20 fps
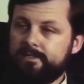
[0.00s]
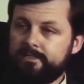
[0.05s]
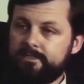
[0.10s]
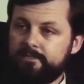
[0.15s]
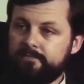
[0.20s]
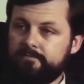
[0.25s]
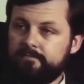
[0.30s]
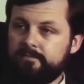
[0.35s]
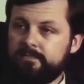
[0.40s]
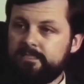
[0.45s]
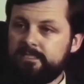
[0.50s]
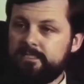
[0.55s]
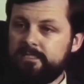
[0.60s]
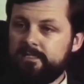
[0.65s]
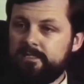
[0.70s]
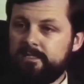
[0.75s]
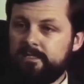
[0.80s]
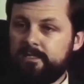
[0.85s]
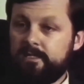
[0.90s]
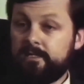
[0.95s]
Um,
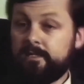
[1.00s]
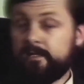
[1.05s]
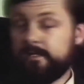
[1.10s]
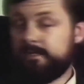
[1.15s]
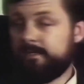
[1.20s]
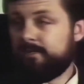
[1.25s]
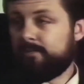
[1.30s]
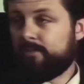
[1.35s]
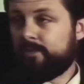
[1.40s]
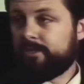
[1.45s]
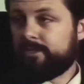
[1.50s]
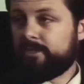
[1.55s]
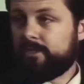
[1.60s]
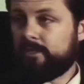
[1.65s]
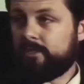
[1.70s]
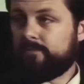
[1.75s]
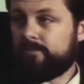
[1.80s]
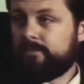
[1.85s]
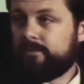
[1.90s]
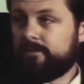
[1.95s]
and I did my
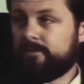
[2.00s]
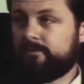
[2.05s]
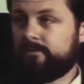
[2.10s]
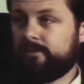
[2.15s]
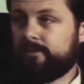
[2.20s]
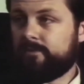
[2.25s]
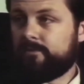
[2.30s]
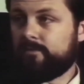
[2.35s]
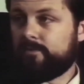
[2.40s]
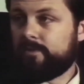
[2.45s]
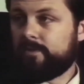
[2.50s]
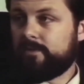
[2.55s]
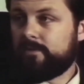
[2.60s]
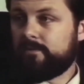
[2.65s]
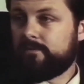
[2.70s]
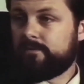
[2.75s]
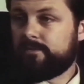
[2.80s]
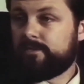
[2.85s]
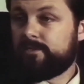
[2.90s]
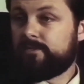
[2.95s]
job uh, rather
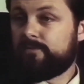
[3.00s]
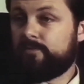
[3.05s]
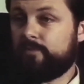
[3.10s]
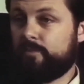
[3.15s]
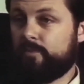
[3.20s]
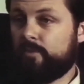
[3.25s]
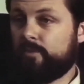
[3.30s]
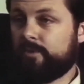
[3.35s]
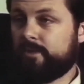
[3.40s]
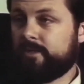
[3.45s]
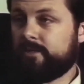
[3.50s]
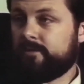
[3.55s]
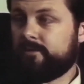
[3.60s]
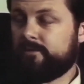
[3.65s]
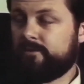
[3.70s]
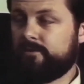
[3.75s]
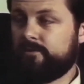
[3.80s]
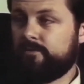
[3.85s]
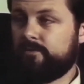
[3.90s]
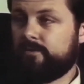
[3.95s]
well, just
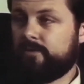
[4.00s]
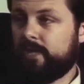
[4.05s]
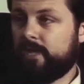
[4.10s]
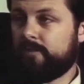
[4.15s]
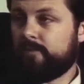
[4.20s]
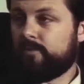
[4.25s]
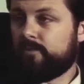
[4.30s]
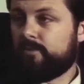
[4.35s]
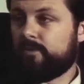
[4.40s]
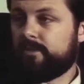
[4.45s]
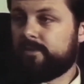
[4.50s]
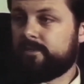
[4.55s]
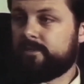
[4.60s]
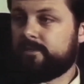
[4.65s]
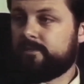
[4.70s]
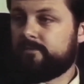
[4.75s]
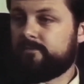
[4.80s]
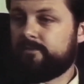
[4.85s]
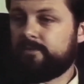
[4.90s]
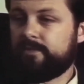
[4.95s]
reporting who came and
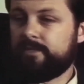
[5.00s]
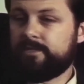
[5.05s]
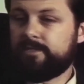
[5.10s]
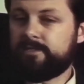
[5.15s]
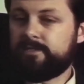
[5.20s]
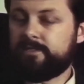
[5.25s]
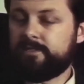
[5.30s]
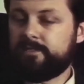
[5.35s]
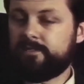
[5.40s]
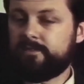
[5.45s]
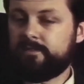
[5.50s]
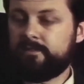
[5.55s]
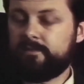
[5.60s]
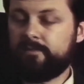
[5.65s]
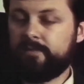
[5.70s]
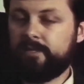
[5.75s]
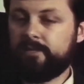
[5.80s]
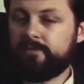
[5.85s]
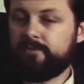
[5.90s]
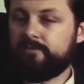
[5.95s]
went and various uh,
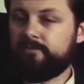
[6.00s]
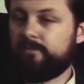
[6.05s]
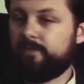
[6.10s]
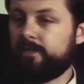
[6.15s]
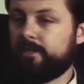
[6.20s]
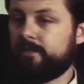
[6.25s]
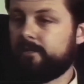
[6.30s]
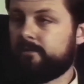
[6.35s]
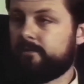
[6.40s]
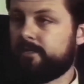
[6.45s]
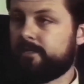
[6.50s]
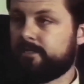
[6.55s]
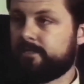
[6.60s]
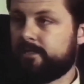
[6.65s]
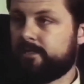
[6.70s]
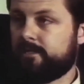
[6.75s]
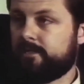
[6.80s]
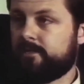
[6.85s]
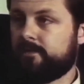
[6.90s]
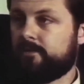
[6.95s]
amounts of money and things
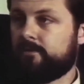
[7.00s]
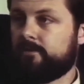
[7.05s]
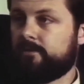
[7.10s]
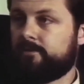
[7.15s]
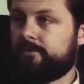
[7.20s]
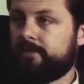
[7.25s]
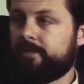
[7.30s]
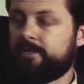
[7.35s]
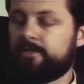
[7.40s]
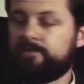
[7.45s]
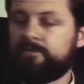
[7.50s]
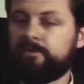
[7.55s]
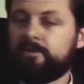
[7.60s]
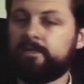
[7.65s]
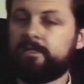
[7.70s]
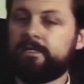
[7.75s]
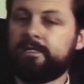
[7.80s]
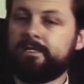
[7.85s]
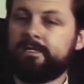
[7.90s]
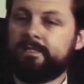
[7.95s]
that I did know that
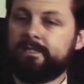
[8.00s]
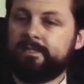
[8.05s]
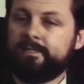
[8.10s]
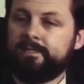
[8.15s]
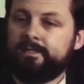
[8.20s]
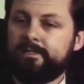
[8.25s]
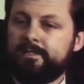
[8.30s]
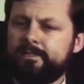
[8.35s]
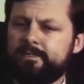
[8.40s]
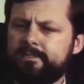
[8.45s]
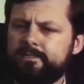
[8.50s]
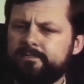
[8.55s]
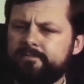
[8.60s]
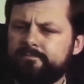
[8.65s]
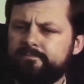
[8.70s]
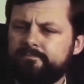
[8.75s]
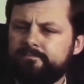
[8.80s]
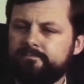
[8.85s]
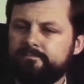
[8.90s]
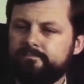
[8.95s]
transferred.
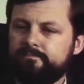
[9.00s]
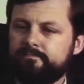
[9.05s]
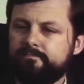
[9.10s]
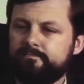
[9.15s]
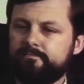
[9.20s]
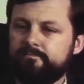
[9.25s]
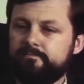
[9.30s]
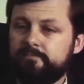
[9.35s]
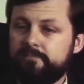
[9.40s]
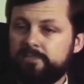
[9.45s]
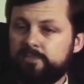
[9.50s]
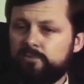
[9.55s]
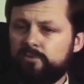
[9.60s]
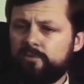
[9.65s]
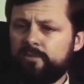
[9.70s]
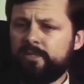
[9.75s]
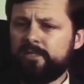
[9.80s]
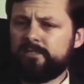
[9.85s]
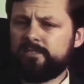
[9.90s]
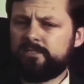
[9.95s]
Um, there
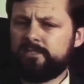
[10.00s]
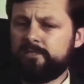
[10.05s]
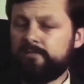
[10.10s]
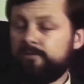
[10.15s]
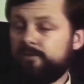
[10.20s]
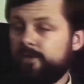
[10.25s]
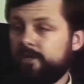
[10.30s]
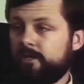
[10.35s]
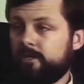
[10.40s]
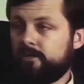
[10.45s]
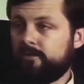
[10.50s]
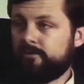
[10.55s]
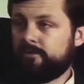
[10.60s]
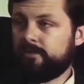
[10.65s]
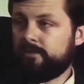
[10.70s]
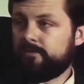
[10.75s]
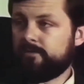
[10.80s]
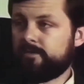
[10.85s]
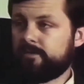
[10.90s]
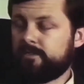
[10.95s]
were about seven or eight
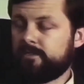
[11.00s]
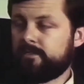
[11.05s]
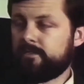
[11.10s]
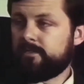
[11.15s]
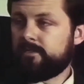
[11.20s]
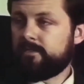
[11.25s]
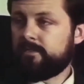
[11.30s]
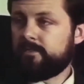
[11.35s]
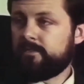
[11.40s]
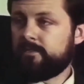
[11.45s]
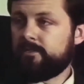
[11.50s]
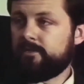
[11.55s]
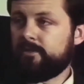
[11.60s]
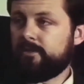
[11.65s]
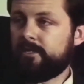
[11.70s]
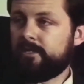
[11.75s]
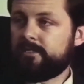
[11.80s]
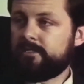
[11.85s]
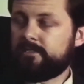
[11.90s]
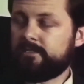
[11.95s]
hundred of us uh, in the
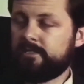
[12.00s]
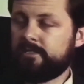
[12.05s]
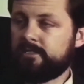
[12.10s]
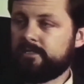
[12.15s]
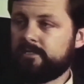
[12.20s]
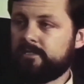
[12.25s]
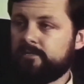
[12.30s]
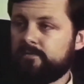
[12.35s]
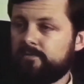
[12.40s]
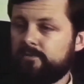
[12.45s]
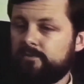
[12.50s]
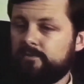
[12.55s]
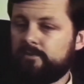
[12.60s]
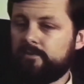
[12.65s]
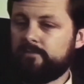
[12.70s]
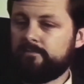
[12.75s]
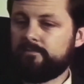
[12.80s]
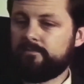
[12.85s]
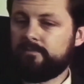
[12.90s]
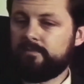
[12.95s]
United States that
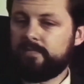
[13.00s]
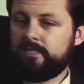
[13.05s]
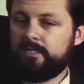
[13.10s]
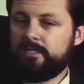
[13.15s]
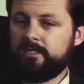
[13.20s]
were um,